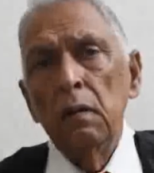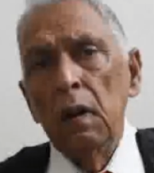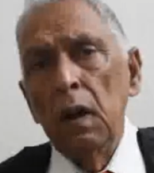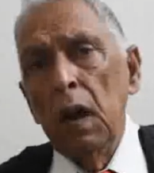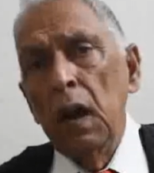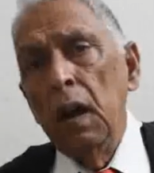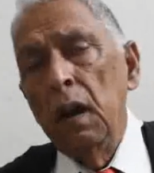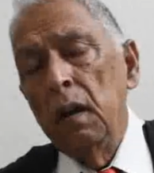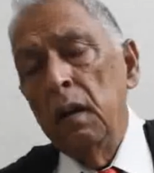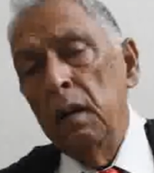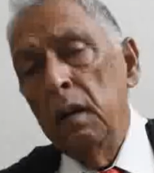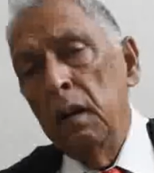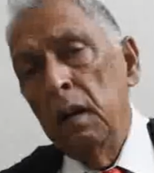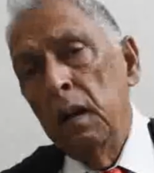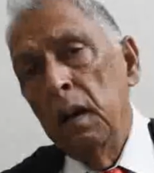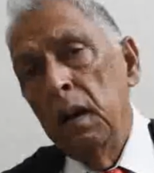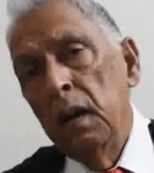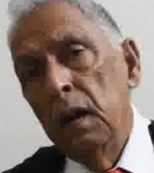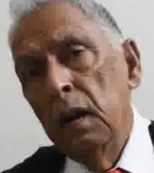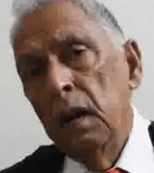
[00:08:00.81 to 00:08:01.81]
And
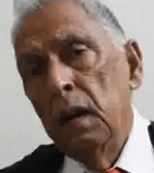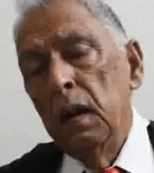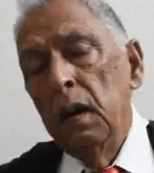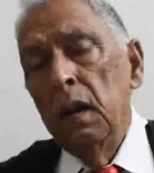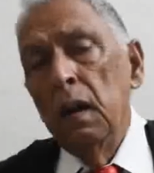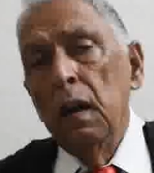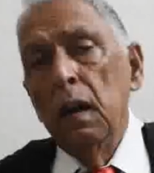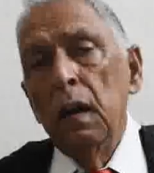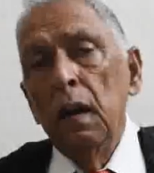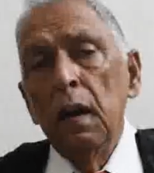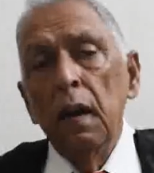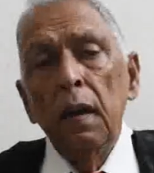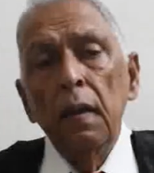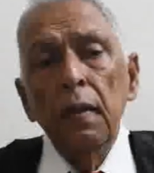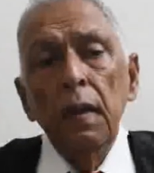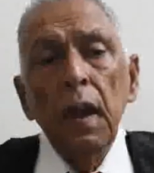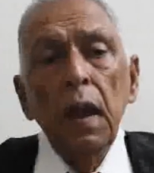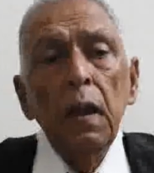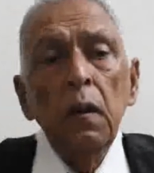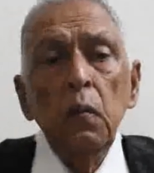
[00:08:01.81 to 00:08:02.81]

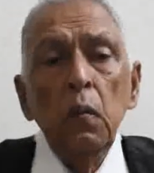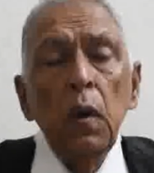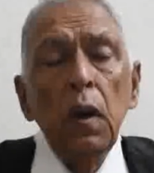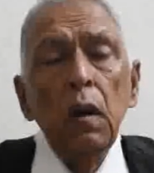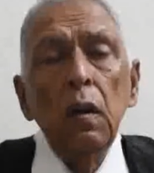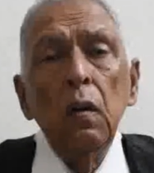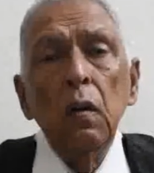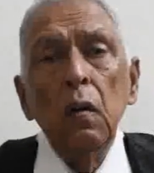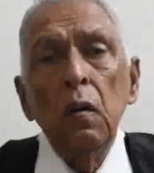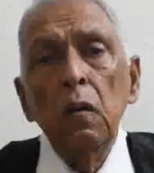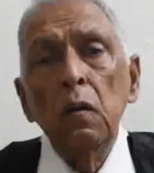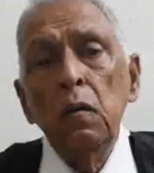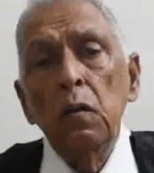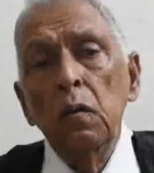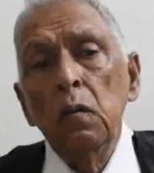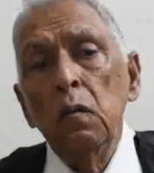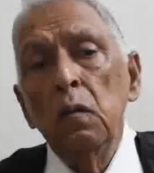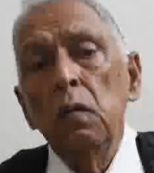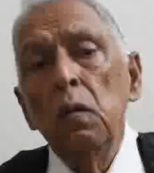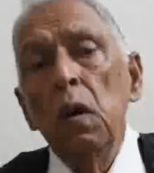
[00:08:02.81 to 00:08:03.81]
then we go
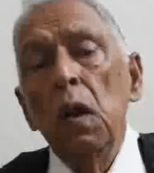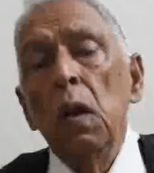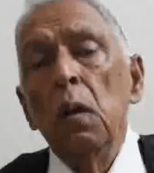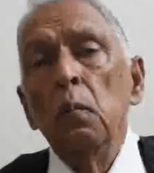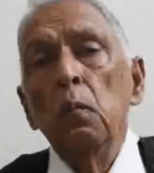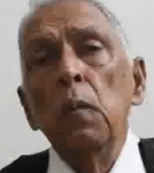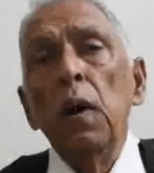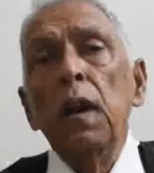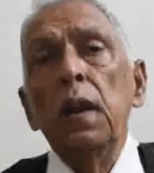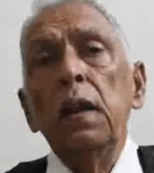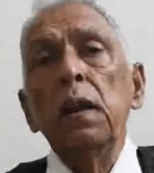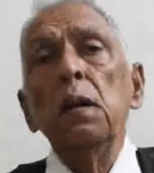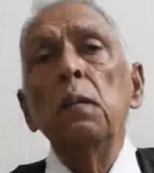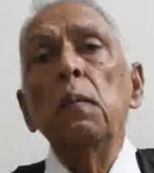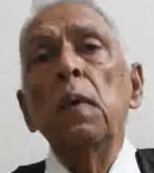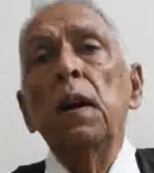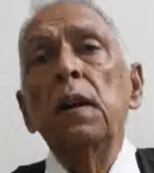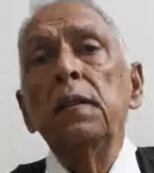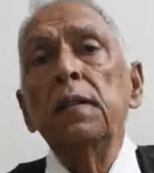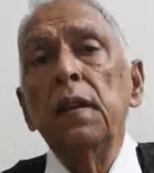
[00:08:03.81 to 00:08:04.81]
to Mariam
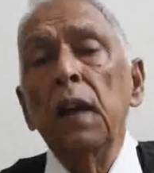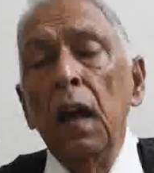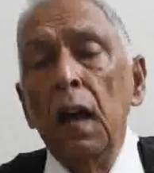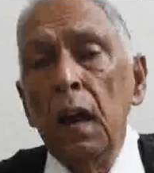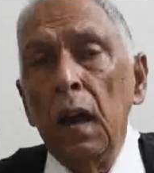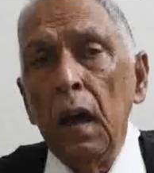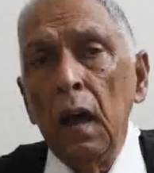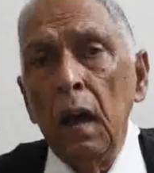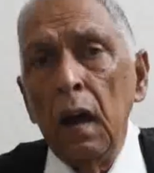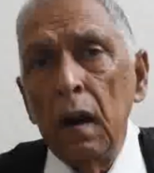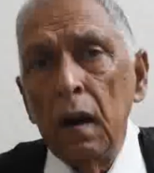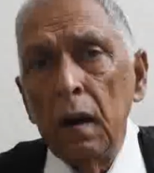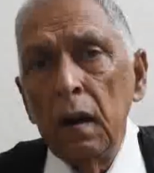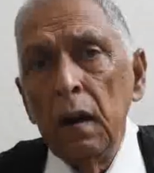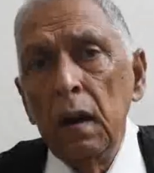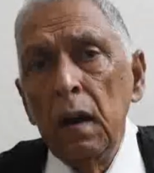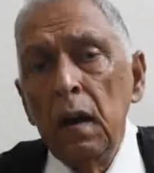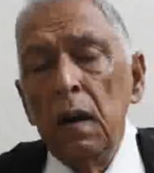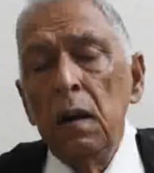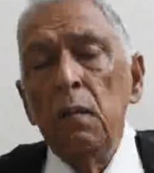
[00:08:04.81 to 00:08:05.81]
and Salar.
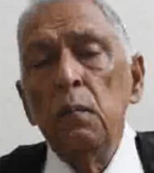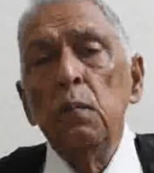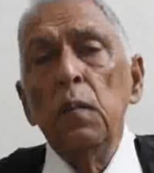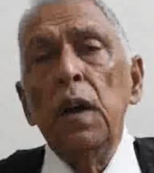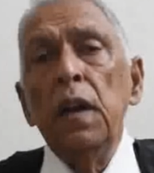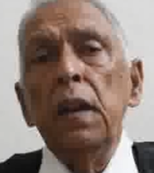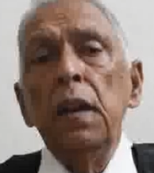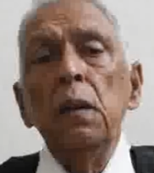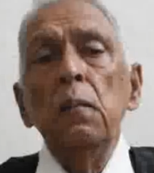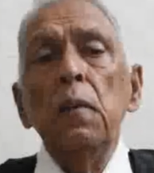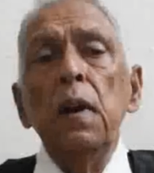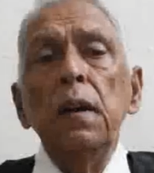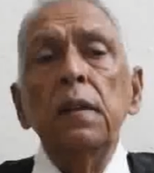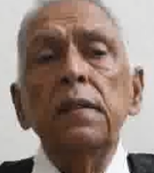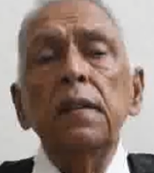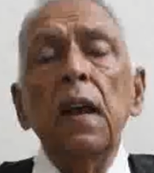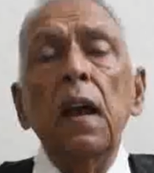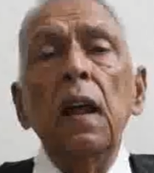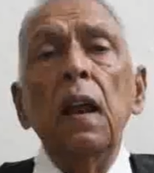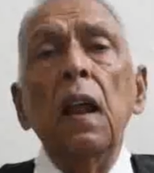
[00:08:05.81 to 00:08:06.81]
Mariam and
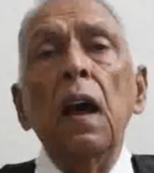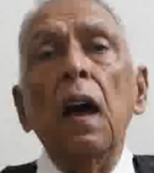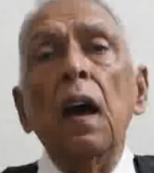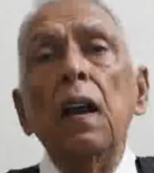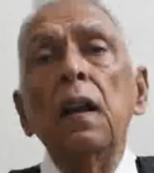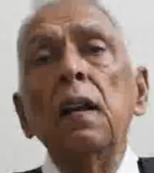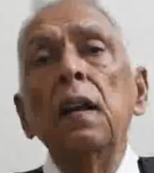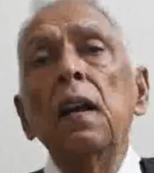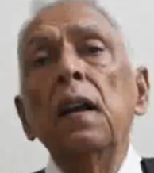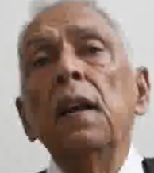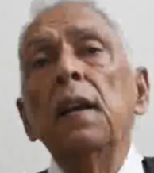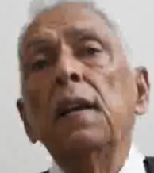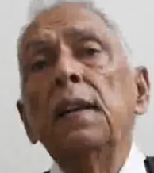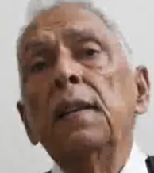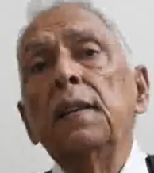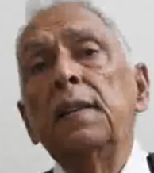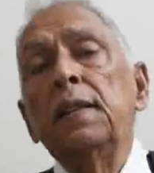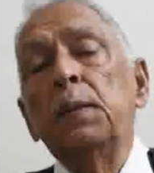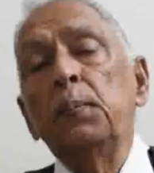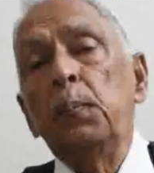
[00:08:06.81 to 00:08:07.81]
Salar
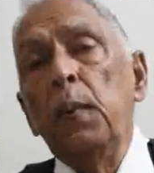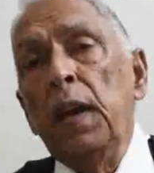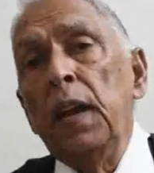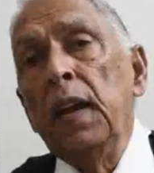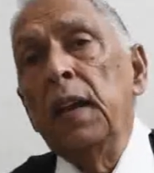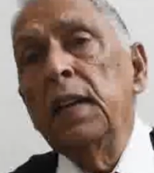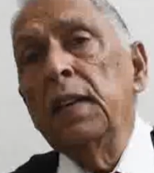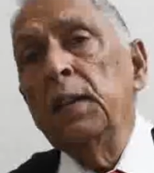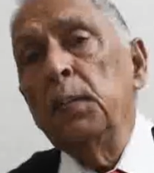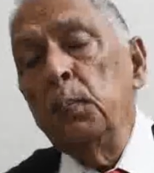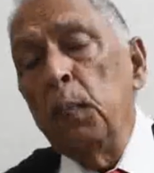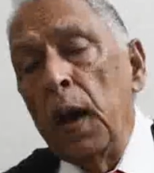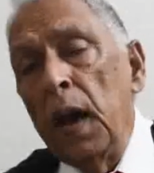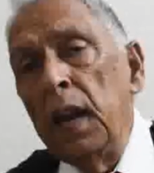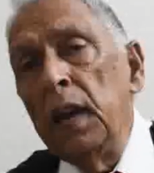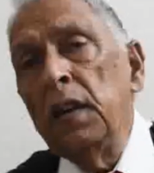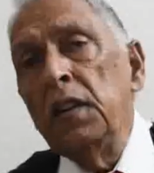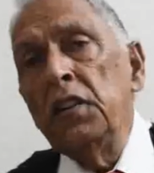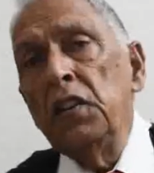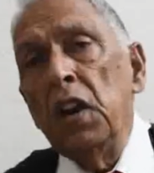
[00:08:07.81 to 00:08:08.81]
speak
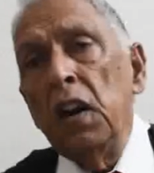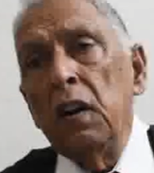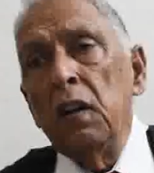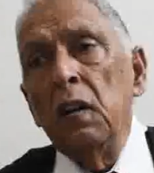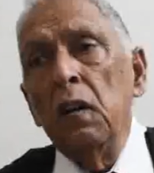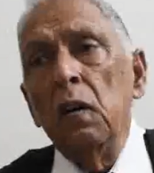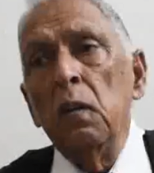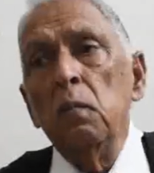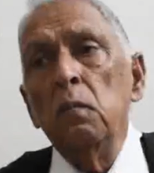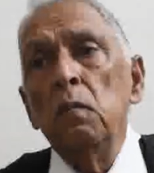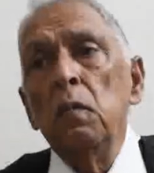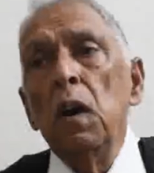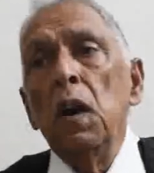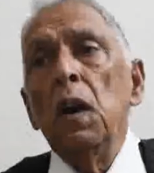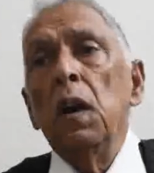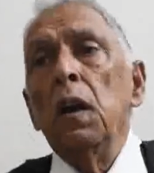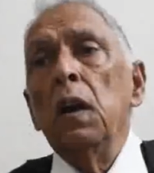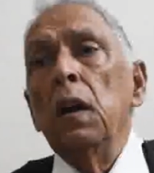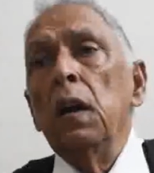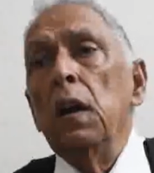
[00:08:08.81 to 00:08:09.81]
Spanish at home,
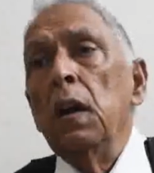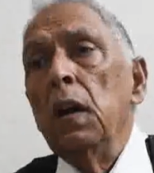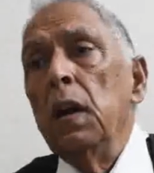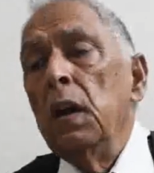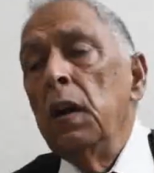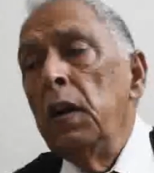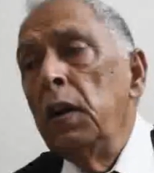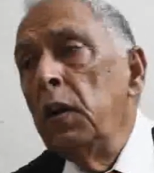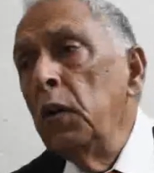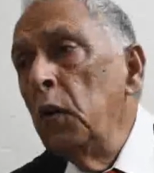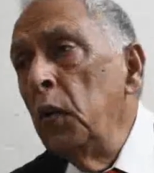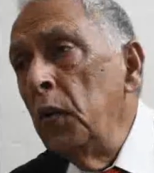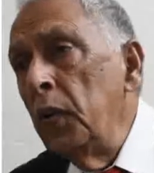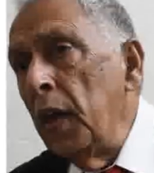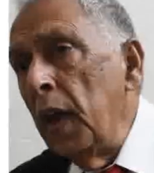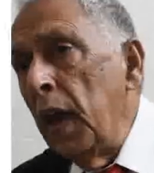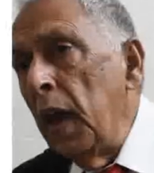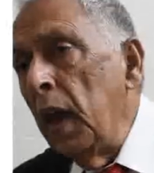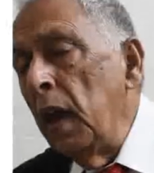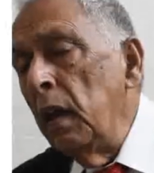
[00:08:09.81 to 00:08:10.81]
do
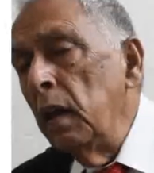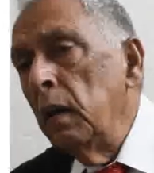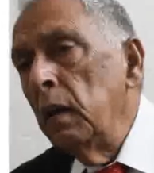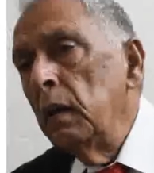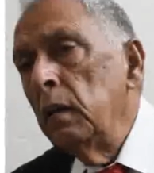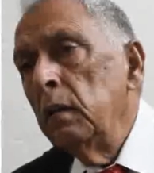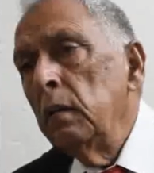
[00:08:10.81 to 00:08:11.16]
they?